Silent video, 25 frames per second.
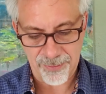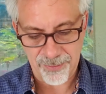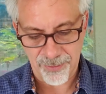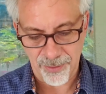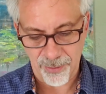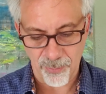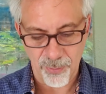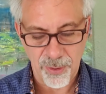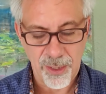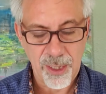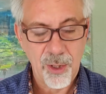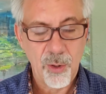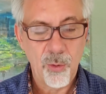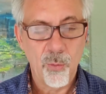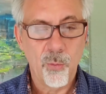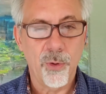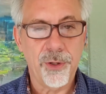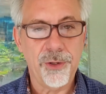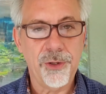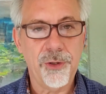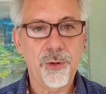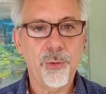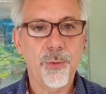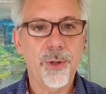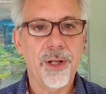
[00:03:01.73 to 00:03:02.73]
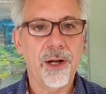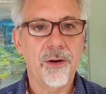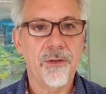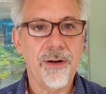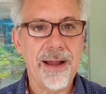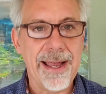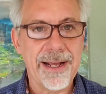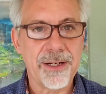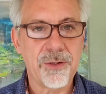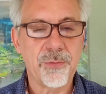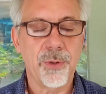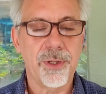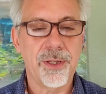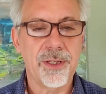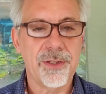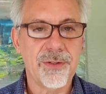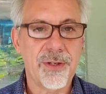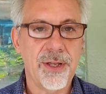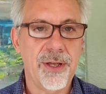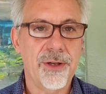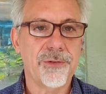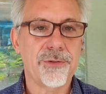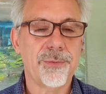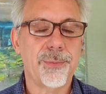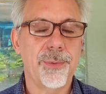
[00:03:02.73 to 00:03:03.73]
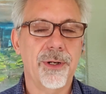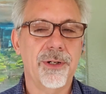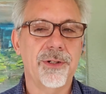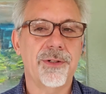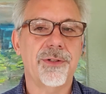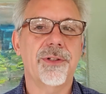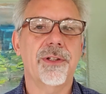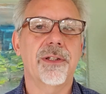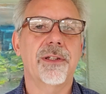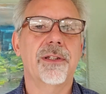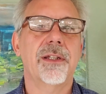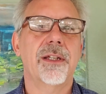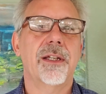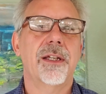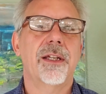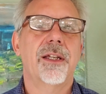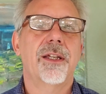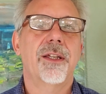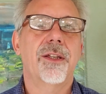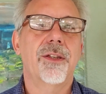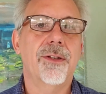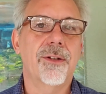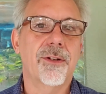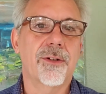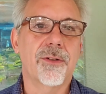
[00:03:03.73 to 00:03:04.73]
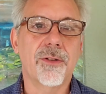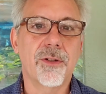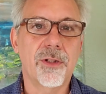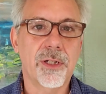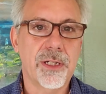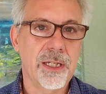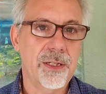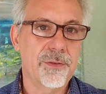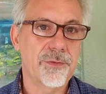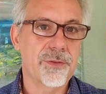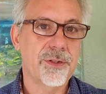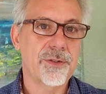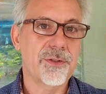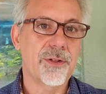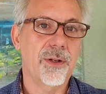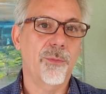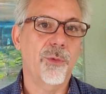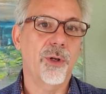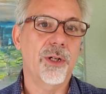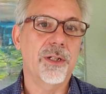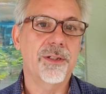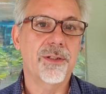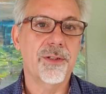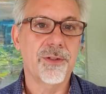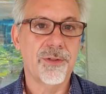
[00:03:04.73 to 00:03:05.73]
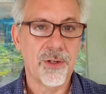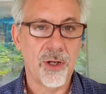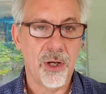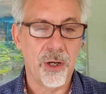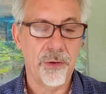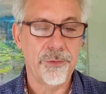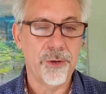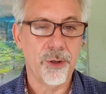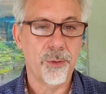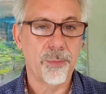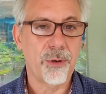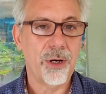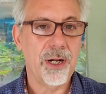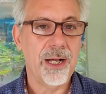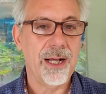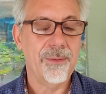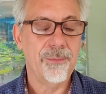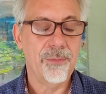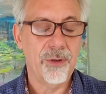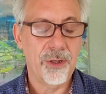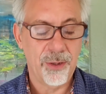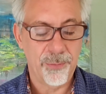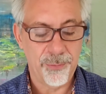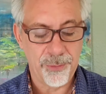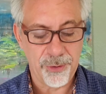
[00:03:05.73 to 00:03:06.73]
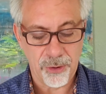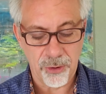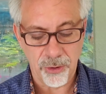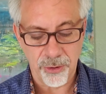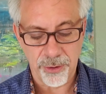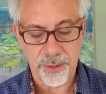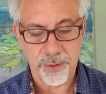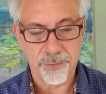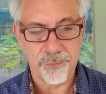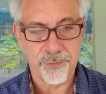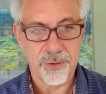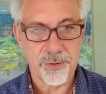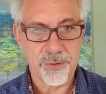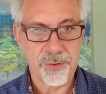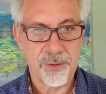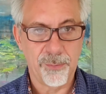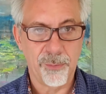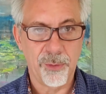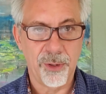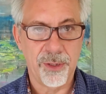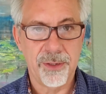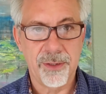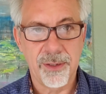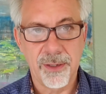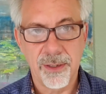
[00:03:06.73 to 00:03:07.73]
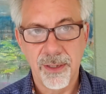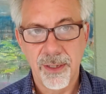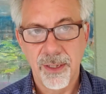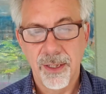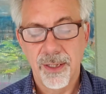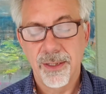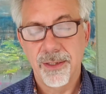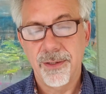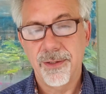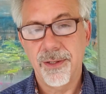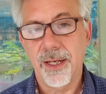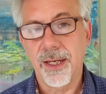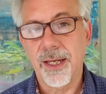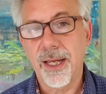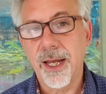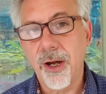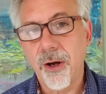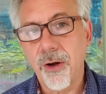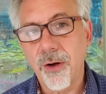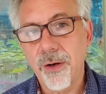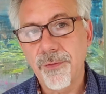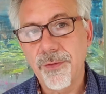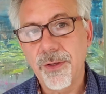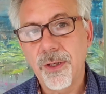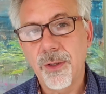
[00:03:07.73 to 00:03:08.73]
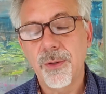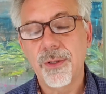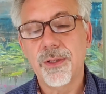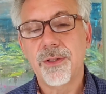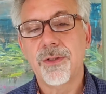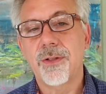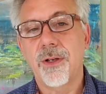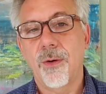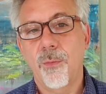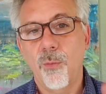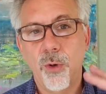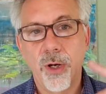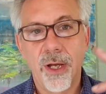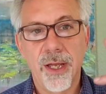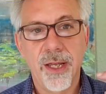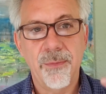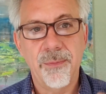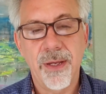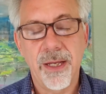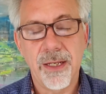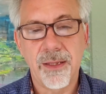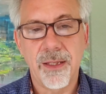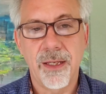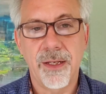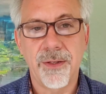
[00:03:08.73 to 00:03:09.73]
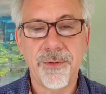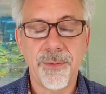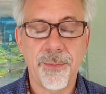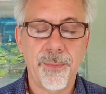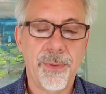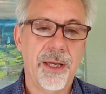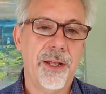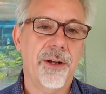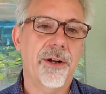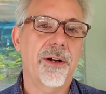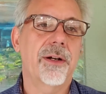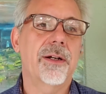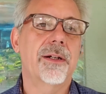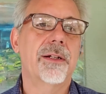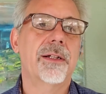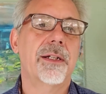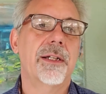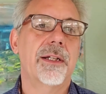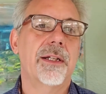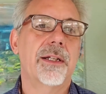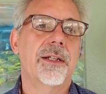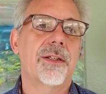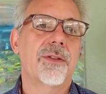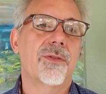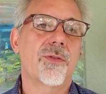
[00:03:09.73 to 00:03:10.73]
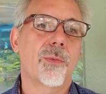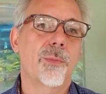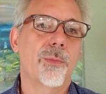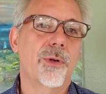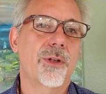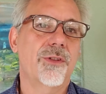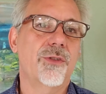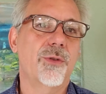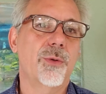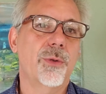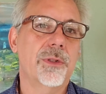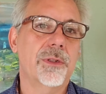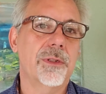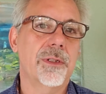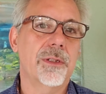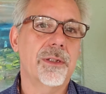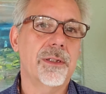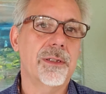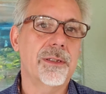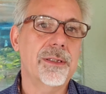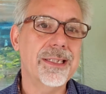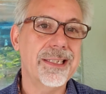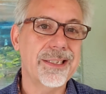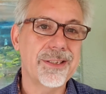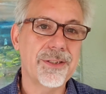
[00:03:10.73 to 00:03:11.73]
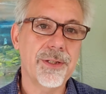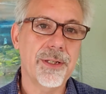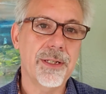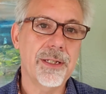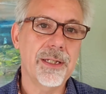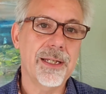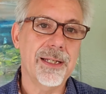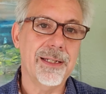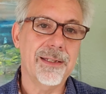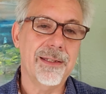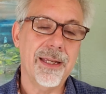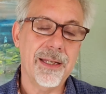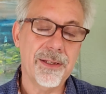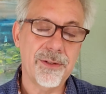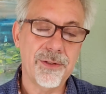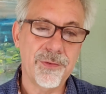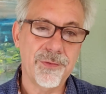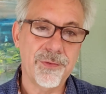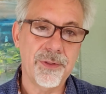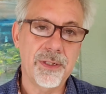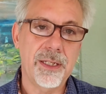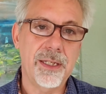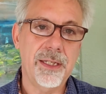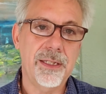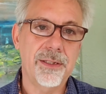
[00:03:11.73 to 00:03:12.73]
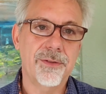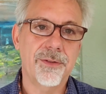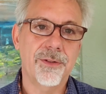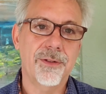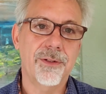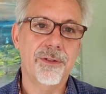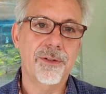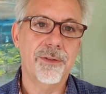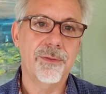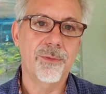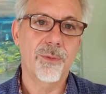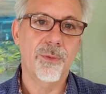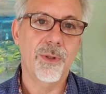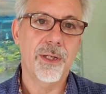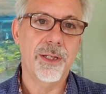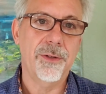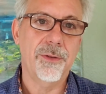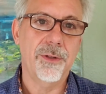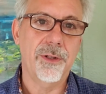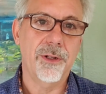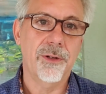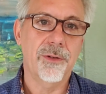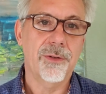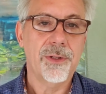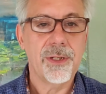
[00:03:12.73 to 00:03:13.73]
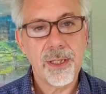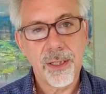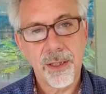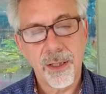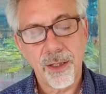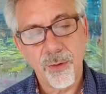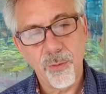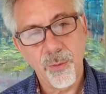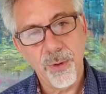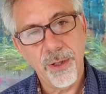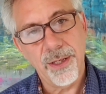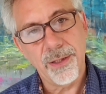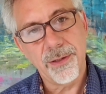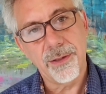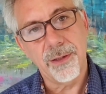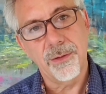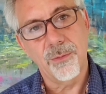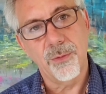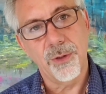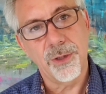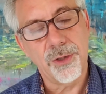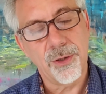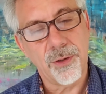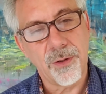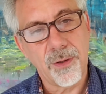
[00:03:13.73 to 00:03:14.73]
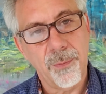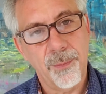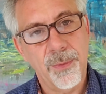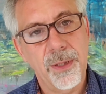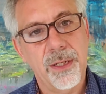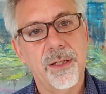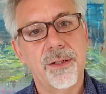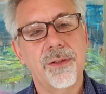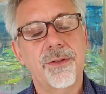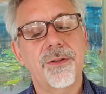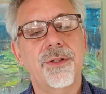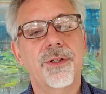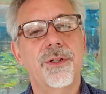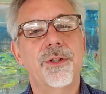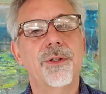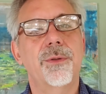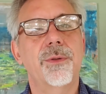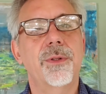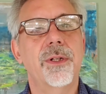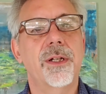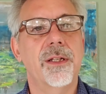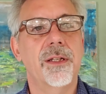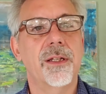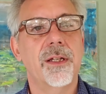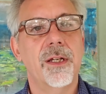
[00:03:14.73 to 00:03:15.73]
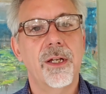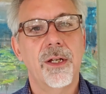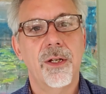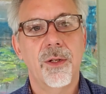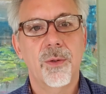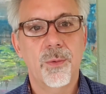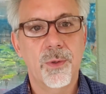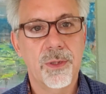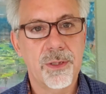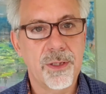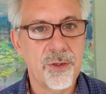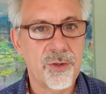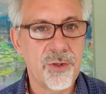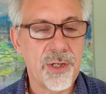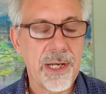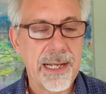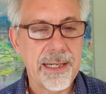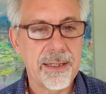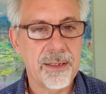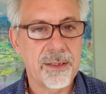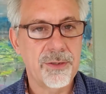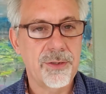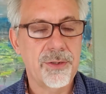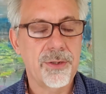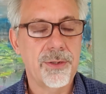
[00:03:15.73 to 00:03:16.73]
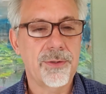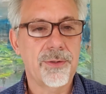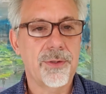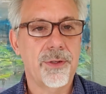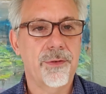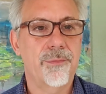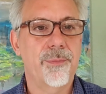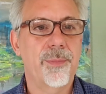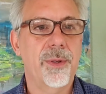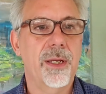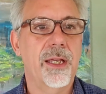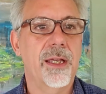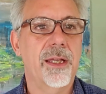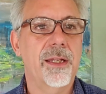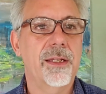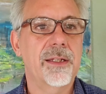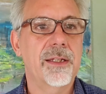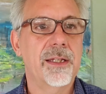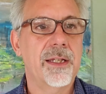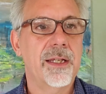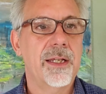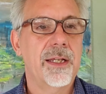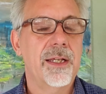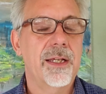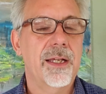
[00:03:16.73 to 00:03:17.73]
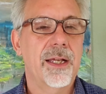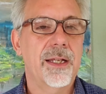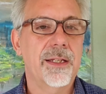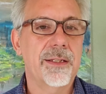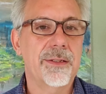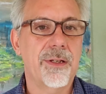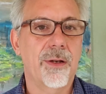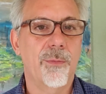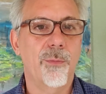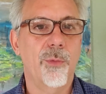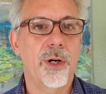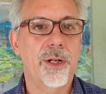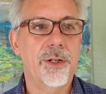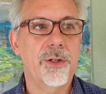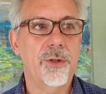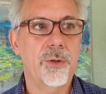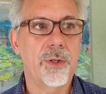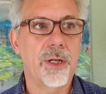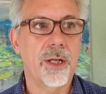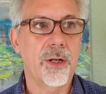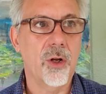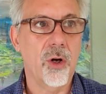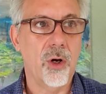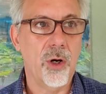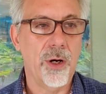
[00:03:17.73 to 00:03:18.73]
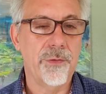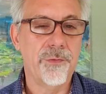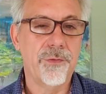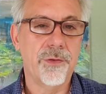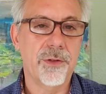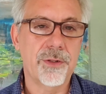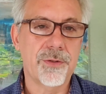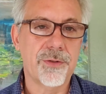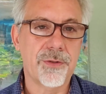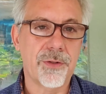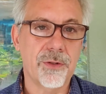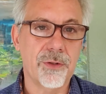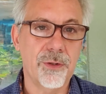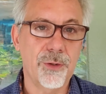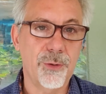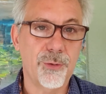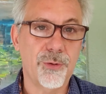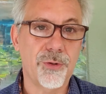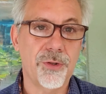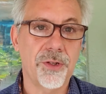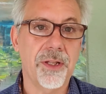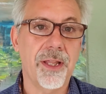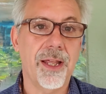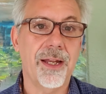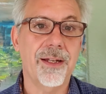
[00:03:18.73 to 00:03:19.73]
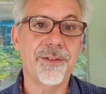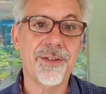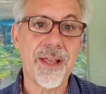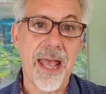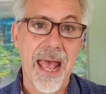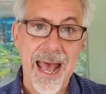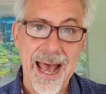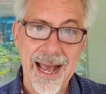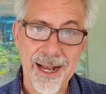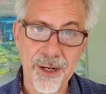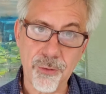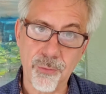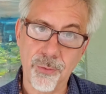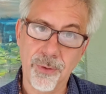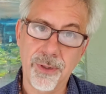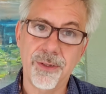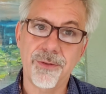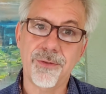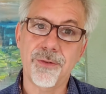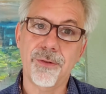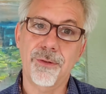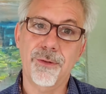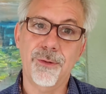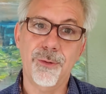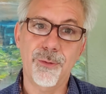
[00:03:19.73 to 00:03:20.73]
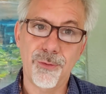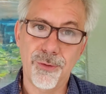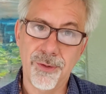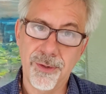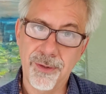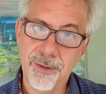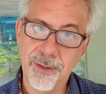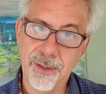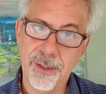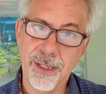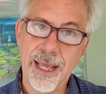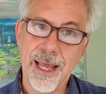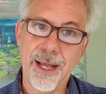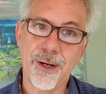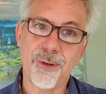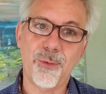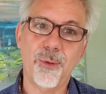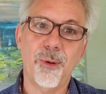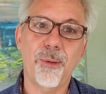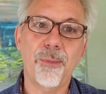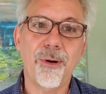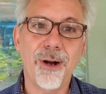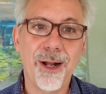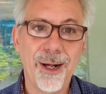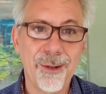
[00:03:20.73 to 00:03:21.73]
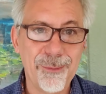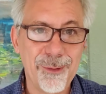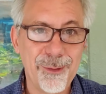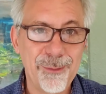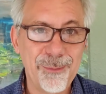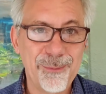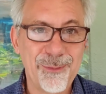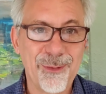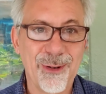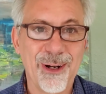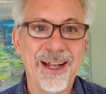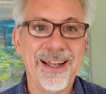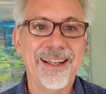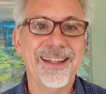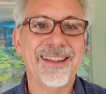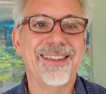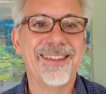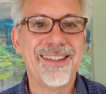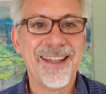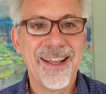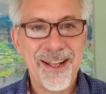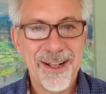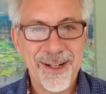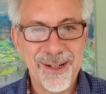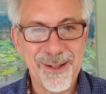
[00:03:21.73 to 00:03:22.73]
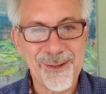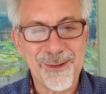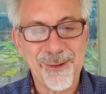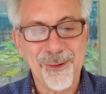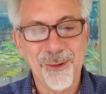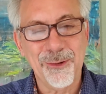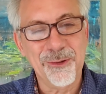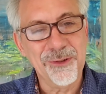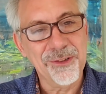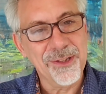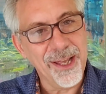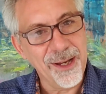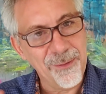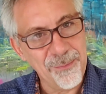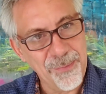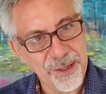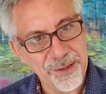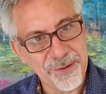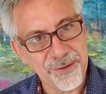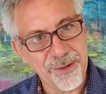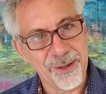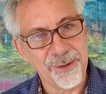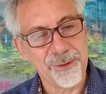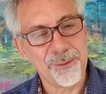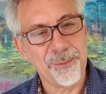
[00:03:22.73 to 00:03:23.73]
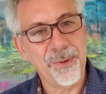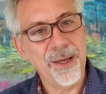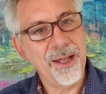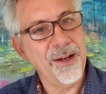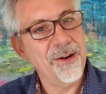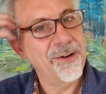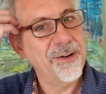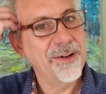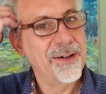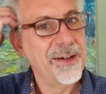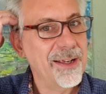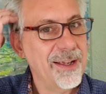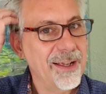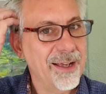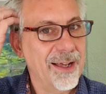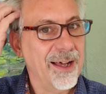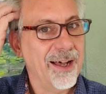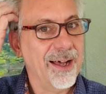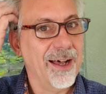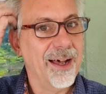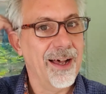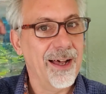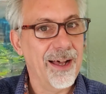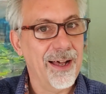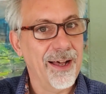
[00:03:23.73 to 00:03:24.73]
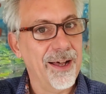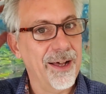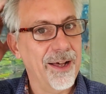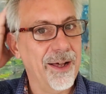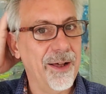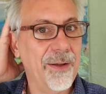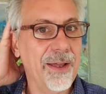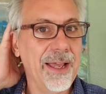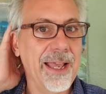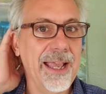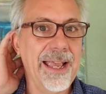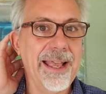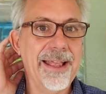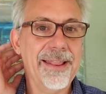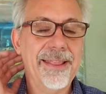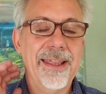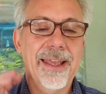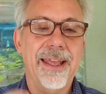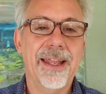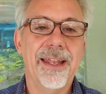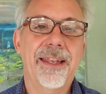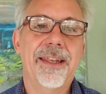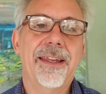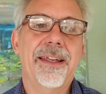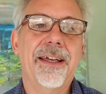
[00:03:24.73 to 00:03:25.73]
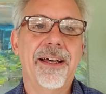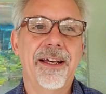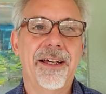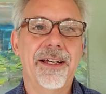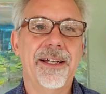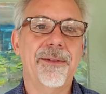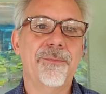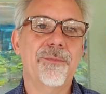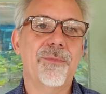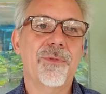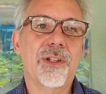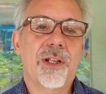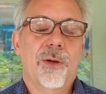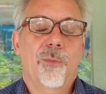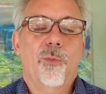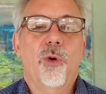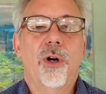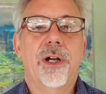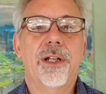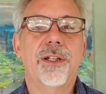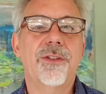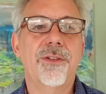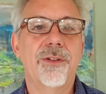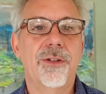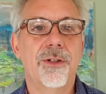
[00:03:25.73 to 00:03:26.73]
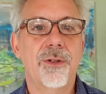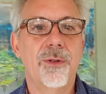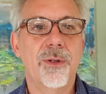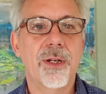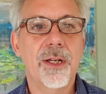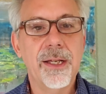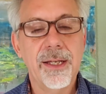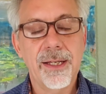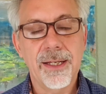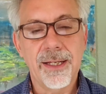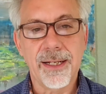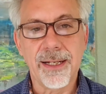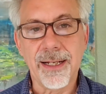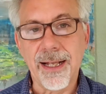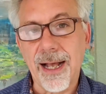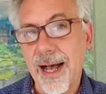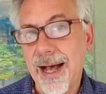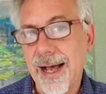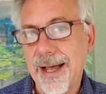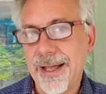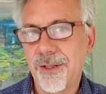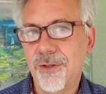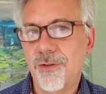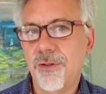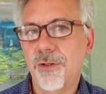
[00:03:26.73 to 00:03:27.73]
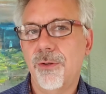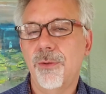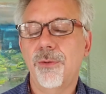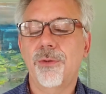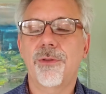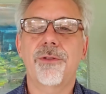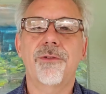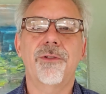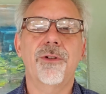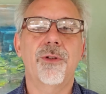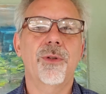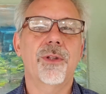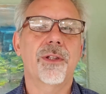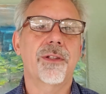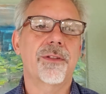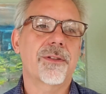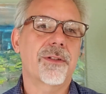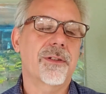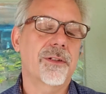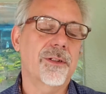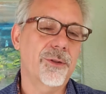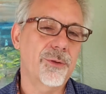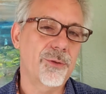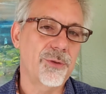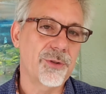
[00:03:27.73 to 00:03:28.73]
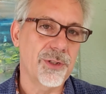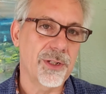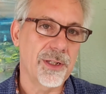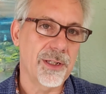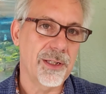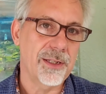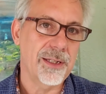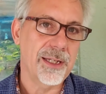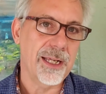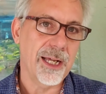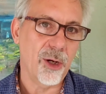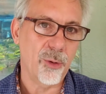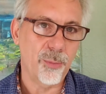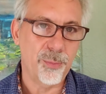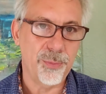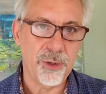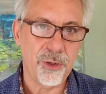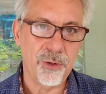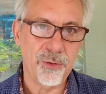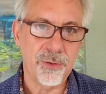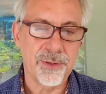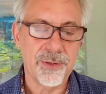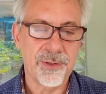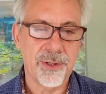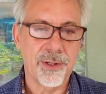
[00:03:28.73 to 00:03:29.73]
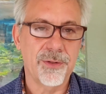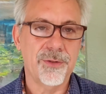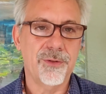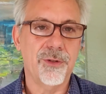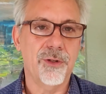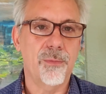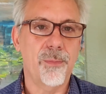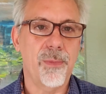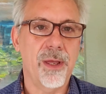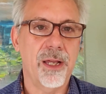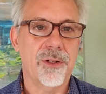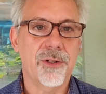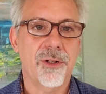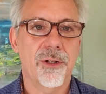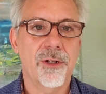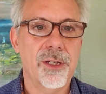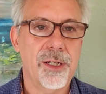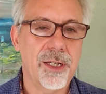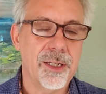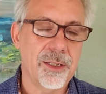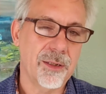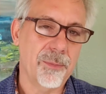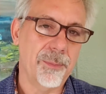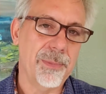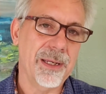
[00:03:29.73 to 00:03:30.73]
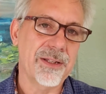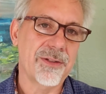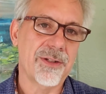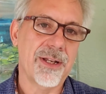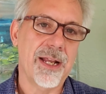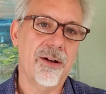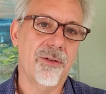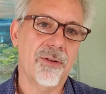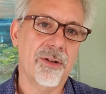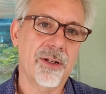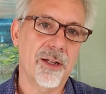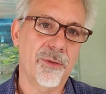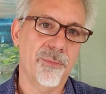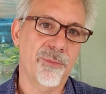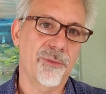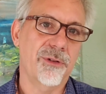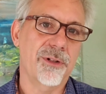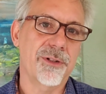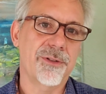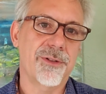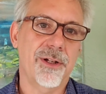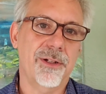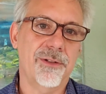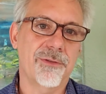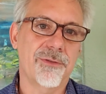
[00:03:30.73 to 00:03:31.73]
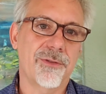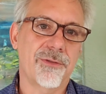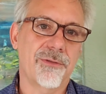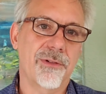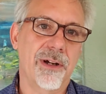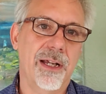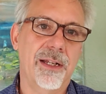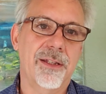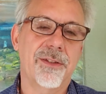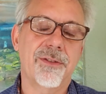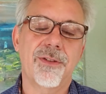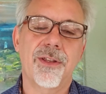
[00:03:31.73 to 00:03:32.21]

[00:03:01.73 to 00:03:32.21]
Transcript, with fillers: So when you interact with a salesperson, you're looking for someone to solve your problem, you're looking for someone to take care of you in some way, make things better, someone to listen attentively to what you're dealing with and what you're committed to and what the challenges have been, and someone who can offer a solution that is actually a solution to the actual problem, right? A solution that makes things better, uh, and then um, someone to guide you through the solution, help you, assist you, make sure you get the best outcome and results, right?